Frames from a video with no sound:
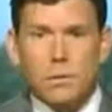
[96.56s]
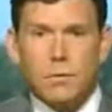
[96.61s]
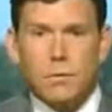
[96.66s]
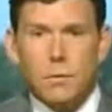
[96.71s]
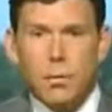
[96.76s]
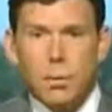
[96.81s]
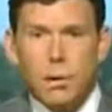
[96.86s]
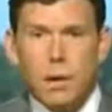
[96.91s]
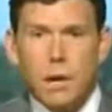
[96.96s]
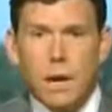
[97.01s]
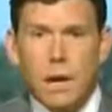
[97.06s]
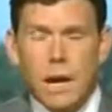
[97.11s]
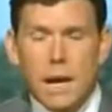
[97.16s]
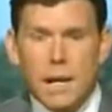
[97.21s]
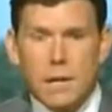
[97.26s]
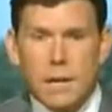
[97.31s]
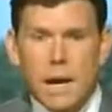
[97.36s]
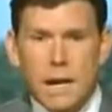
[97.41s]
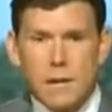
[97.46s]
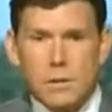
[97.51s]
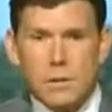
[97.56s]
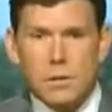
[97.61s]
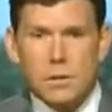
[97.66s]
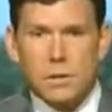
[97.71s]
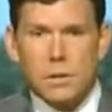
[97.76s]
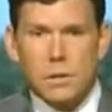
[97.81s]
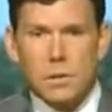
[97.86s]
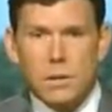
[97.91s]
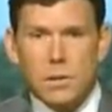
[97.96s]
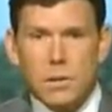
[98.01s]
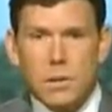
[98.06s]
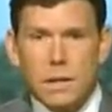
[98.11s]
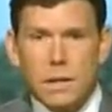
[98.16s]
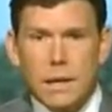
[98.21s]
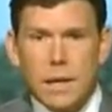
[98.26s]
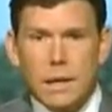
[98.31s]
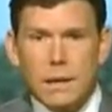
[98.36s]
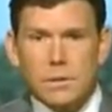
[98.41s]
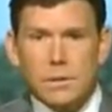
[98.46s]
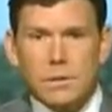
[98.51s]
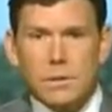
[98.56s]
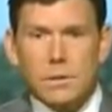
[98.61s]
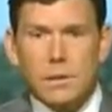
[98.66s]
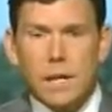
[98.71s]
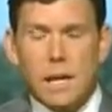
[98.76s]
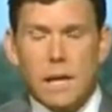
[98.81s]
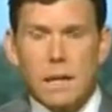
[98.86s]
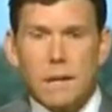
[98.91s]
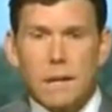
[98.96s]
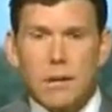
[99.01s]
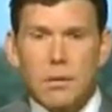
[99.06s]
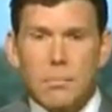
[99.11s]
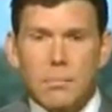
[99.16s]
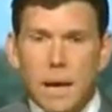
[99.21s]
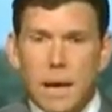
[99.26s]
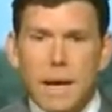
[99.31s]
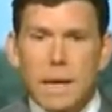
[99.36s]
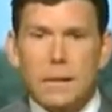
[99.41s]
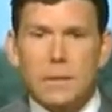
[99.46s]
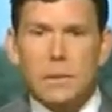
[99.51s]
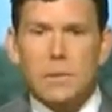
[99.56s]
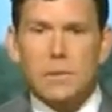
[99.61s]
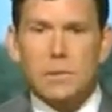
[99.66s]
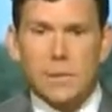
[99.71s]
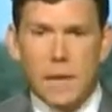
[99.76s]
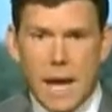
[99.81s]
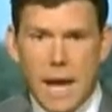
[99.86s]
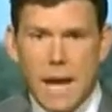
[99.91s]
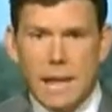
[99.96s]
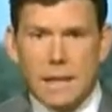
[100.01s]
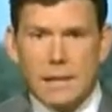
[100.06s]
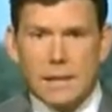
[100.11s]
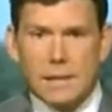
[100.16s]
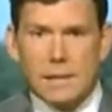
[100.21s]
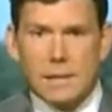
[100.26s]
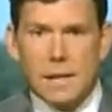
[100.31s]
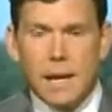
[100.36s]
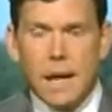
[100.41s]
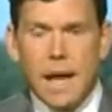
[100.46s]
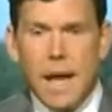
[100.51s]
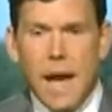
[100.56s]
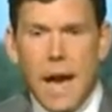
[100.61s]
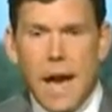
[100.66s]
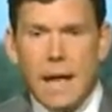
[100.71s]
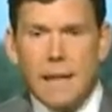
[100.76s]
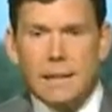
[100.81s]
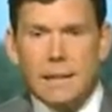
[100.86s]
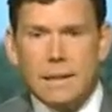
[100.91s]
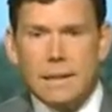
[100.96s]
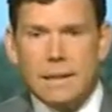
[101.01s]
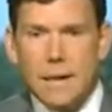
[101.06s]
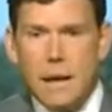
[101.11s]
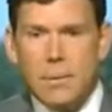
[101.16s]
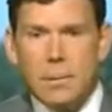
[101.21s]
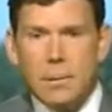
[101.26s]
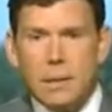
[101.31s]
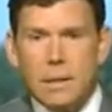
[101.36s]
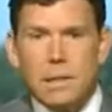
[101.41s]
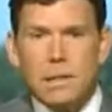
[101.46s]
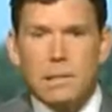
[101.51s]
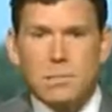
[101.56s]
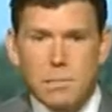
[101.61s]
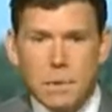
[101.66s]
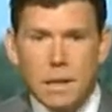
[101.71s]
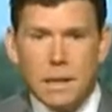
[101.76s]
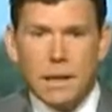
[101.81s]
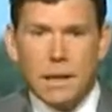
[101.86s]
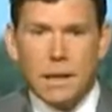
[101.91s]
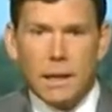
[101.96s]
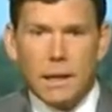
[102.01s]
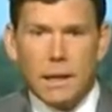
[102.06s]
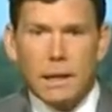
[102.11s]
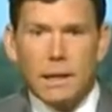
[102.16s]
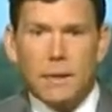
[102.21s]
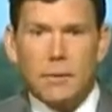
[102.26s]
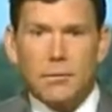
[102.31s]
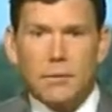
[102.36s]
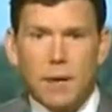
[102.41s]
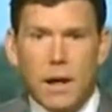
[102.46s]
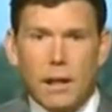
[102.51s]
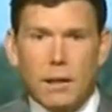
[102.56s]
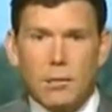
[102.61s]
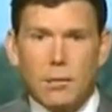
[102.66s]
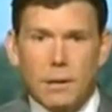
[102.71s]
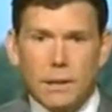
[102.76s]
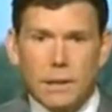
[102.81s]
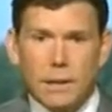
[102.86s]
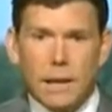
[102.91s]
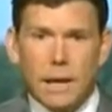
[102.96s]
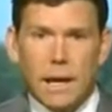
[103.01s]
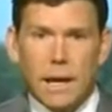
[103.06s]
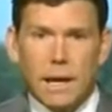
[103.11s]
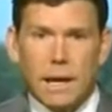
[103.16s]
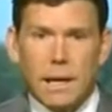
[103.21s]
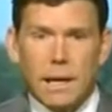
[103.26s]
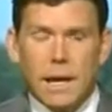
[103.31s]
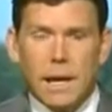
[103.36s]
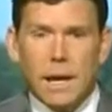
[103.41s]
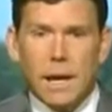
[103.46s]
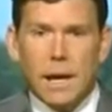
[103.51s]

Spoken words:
for National Security Council, saying they'll make those edits at the deputies' meeting the following day.